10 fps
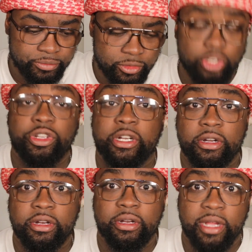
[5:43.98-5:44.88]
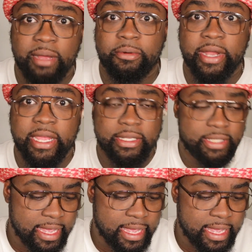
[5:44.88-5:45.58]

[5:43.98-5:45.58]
the trigger upgrades